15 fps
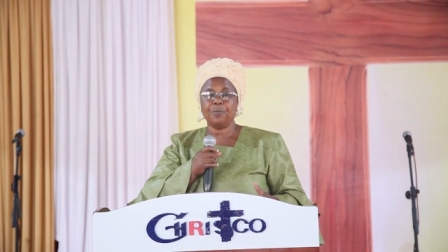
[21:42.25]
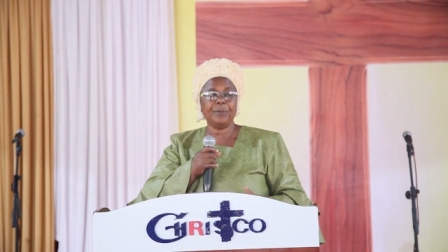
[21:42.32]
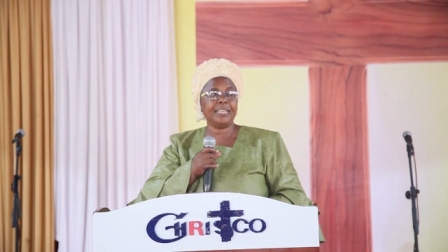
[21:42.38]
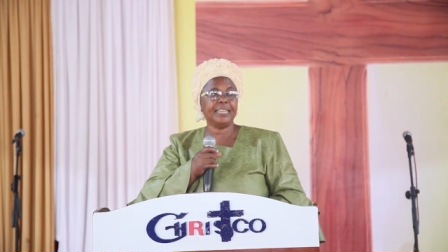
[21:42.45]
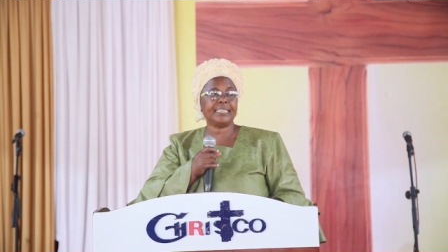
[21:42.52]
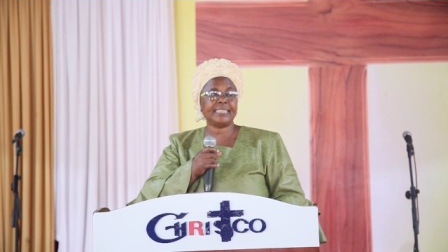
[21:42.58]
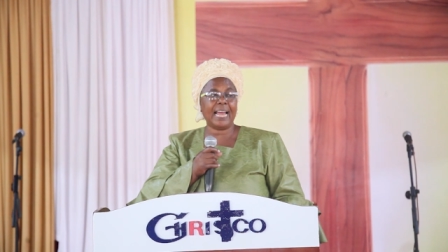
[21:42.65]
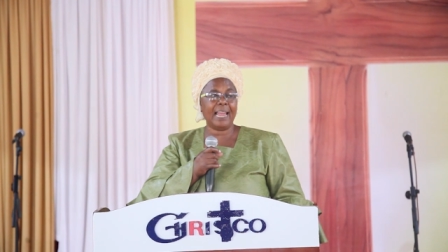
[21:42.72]
with
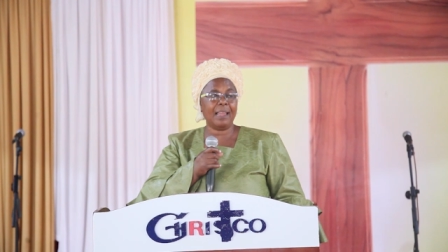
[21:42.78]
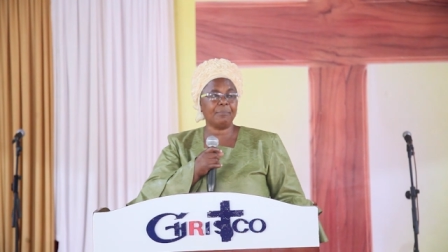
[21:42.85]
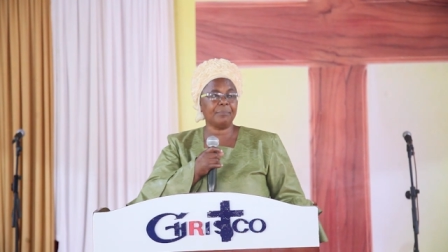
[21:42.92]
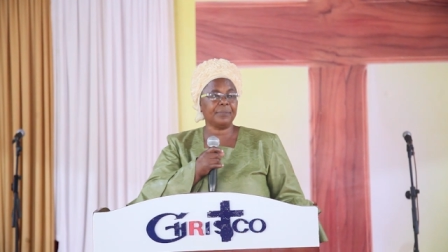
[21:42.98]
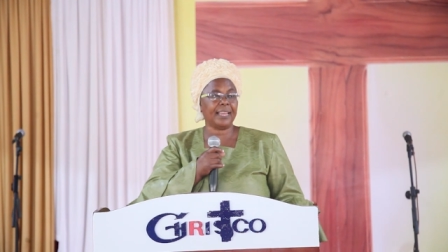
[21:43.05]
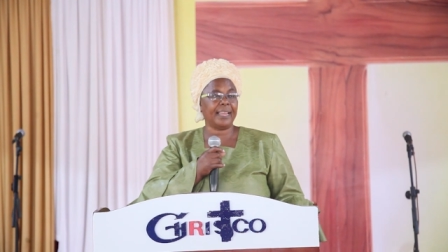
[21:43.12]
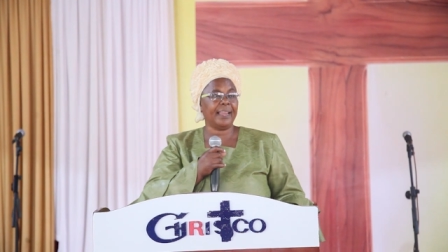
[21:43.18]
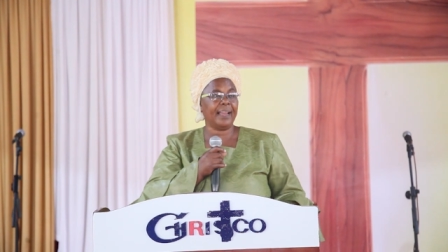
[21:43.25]
the
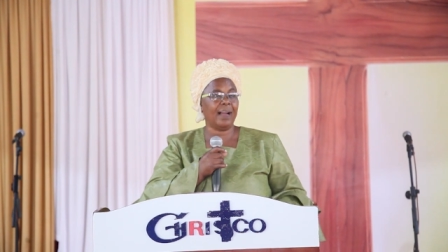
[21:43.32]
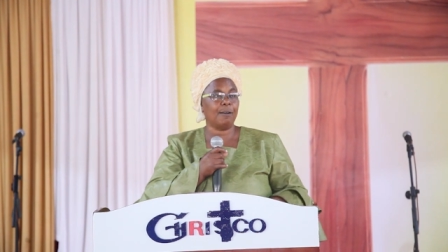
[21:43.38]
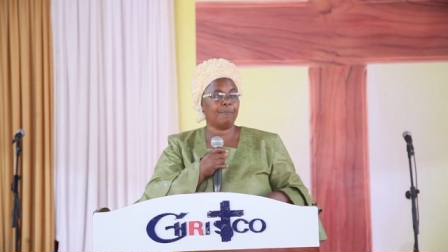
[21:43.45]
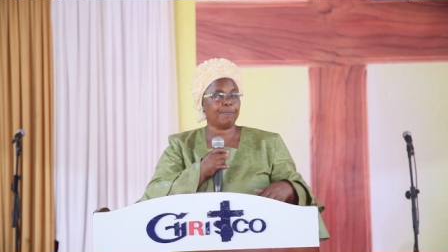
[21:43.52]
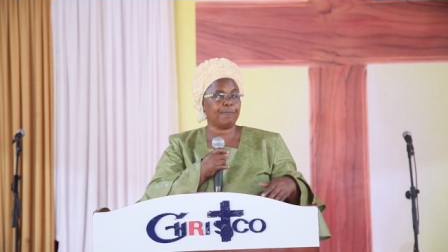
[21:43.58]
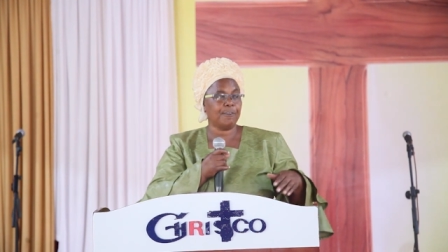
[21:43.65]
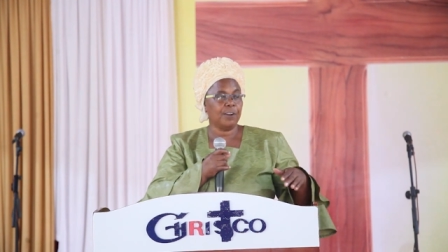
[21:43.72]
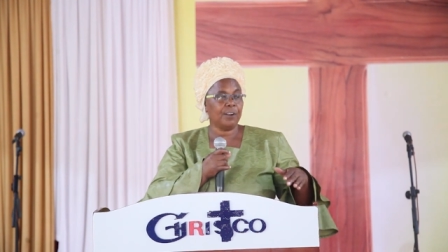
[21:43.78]
time they
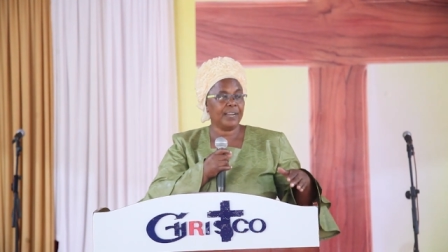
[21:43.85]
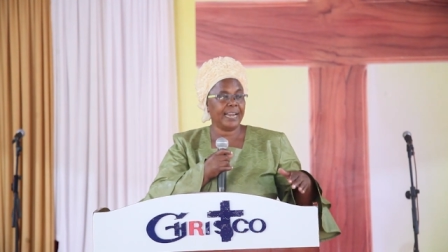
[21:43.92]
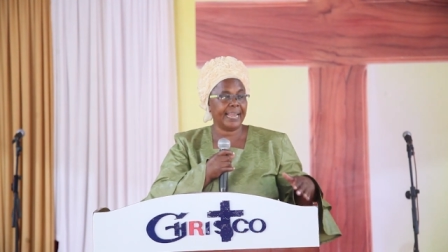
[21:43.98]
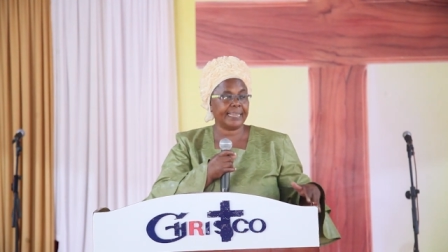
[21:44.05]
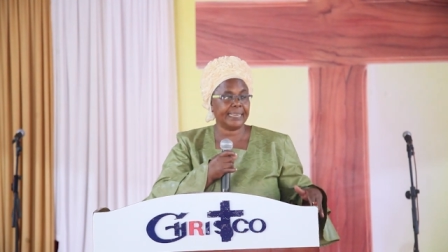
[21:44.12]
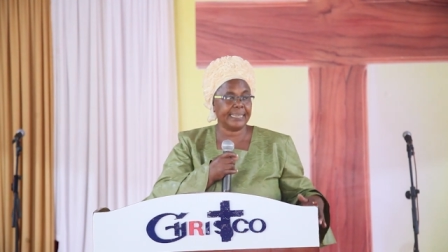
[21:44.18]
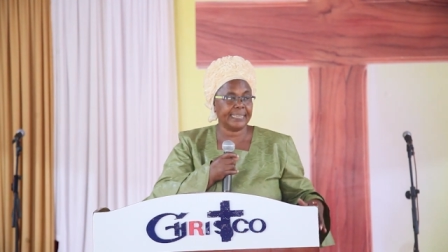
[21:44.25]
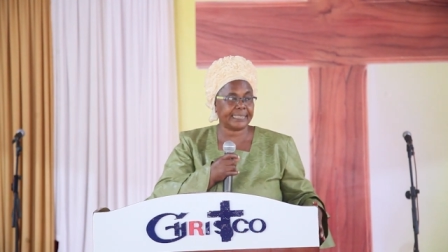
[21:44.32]
have
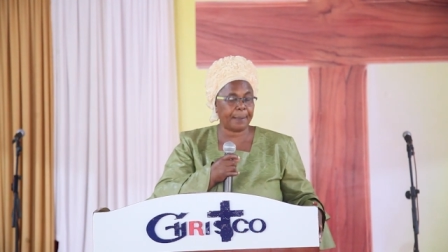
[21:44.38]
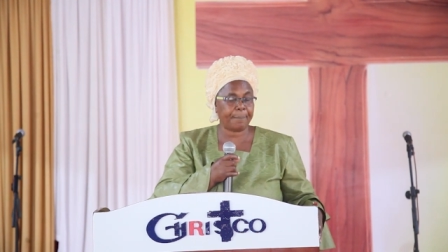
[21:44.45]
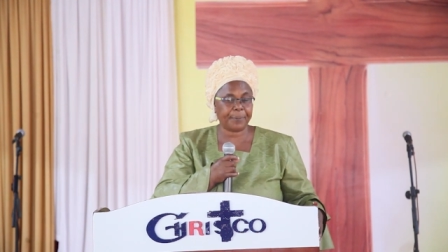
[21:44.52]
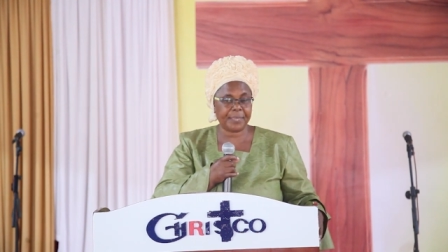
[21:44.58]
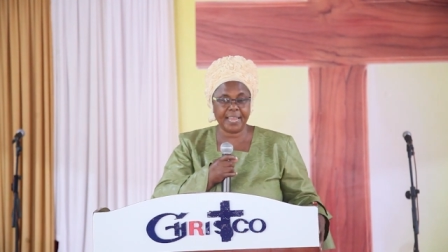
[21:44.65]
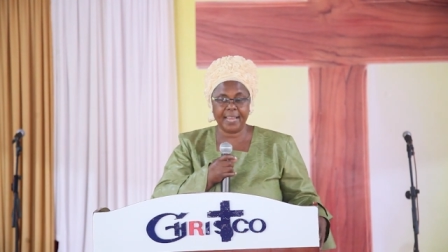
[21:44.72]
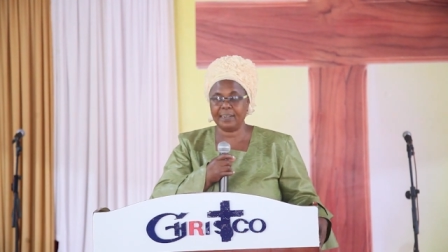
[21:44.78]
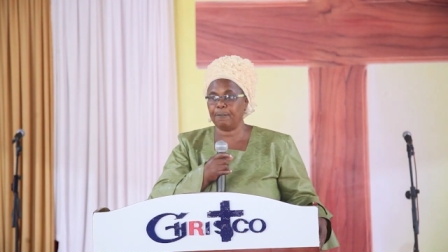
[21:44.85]
like
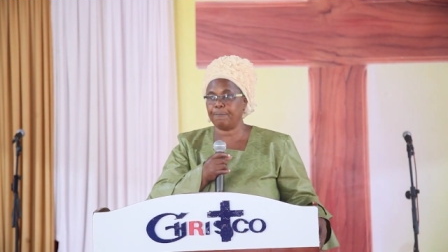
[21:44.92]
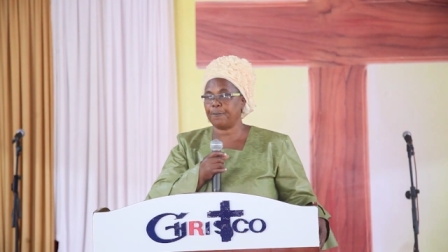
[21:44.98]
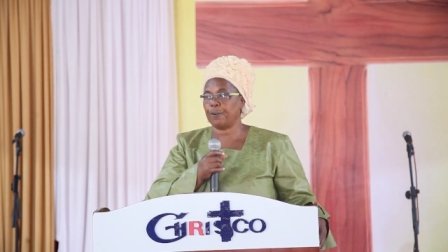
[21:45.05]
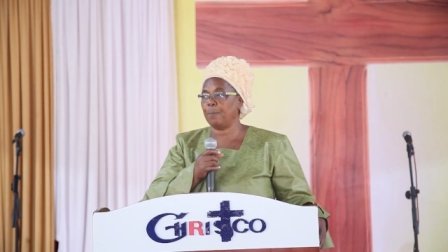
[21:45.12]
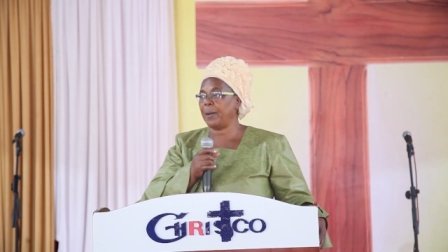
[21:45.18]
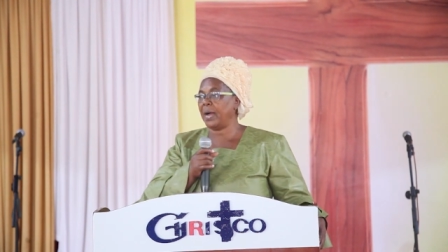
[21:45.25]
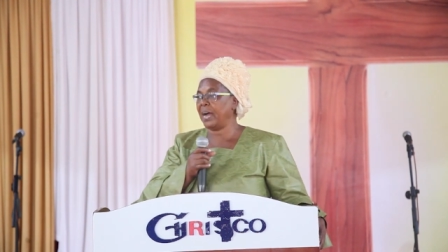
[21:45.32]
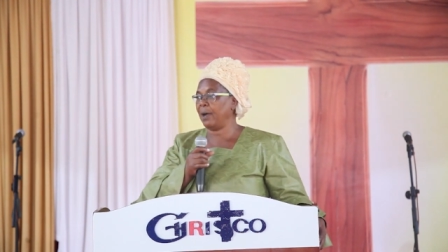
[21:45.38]
disappeared
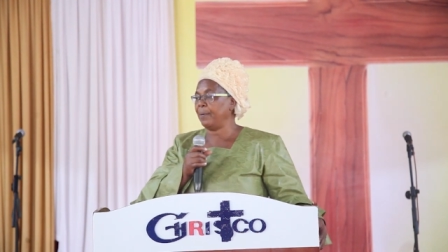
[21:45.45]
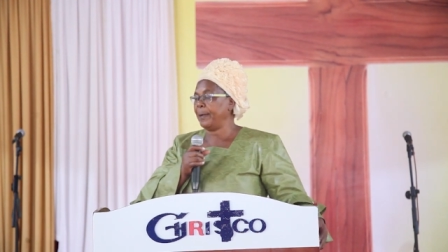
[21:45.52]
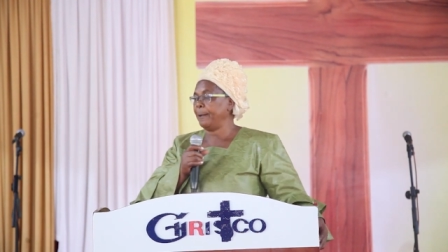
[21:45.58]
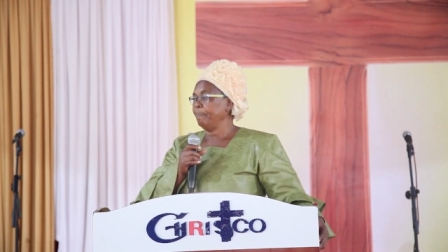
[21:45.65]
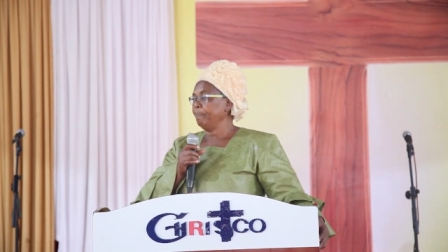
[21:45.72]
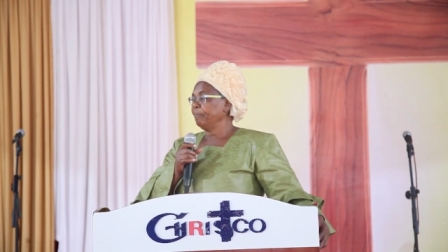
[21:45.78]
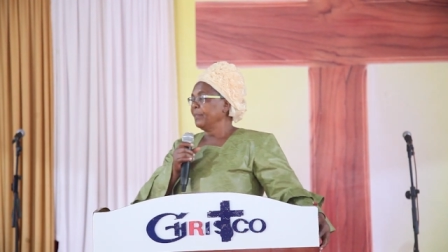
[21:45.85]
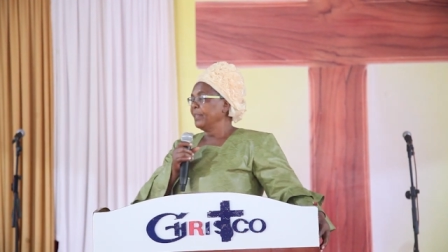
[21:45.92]
from our